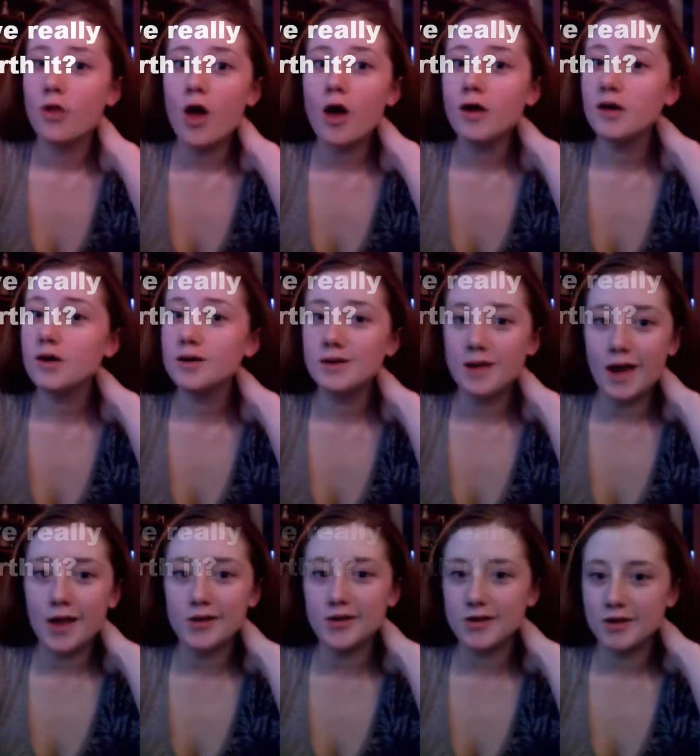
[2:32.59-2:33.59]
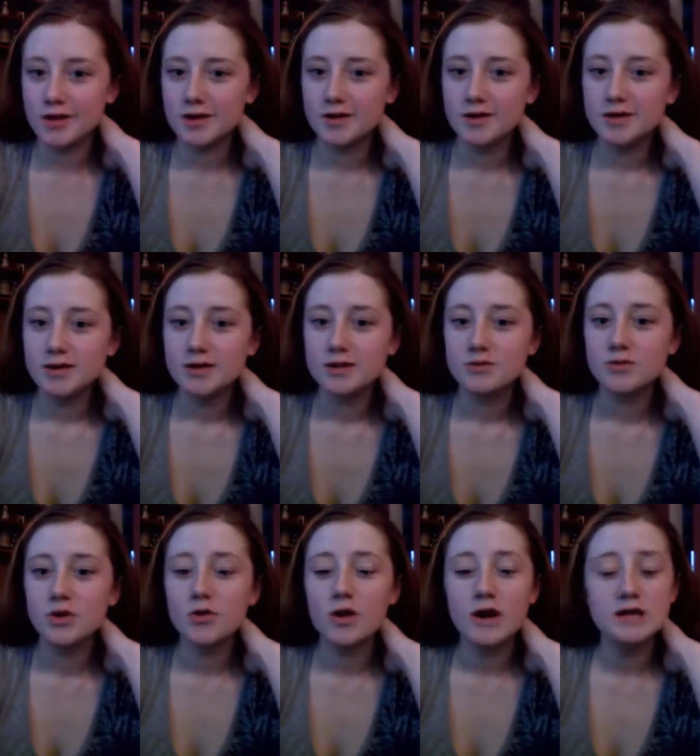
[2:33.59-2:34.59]
here in Canada
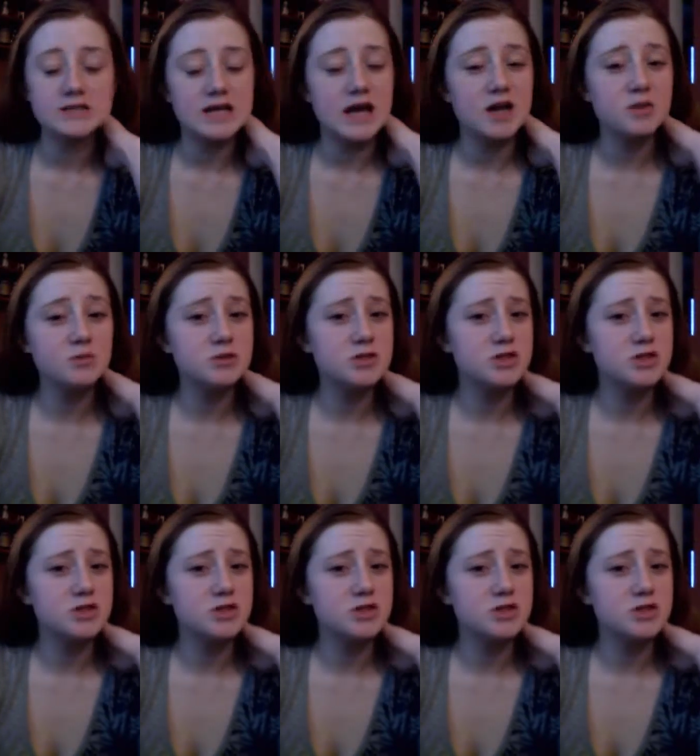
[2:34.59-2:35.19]
requires animals